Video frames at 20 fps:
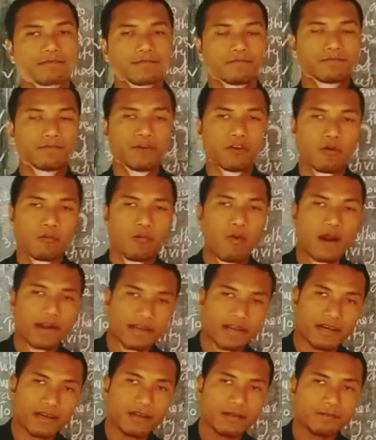full of
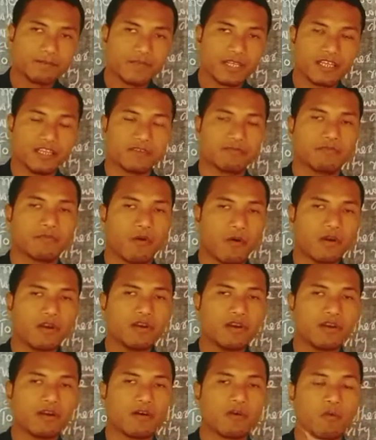water in the
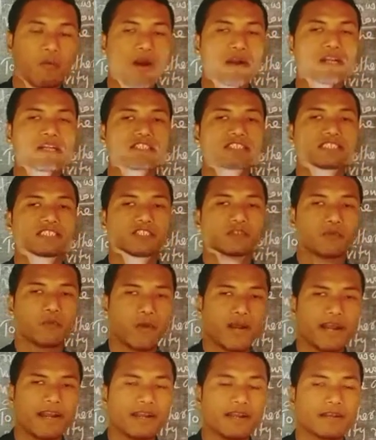pond, water is
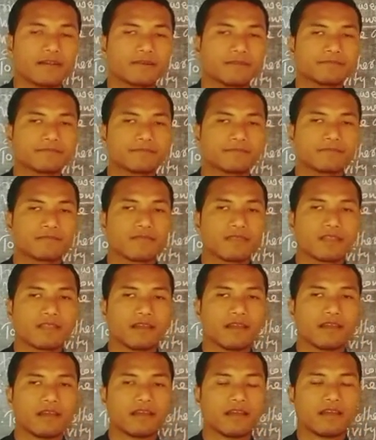required,
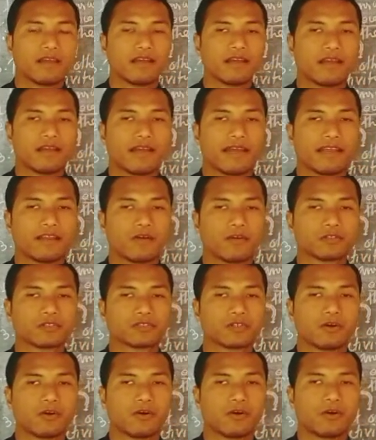and
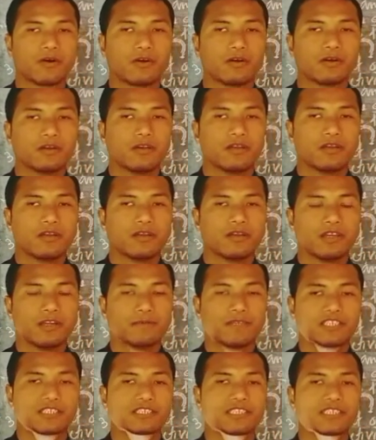also, if it is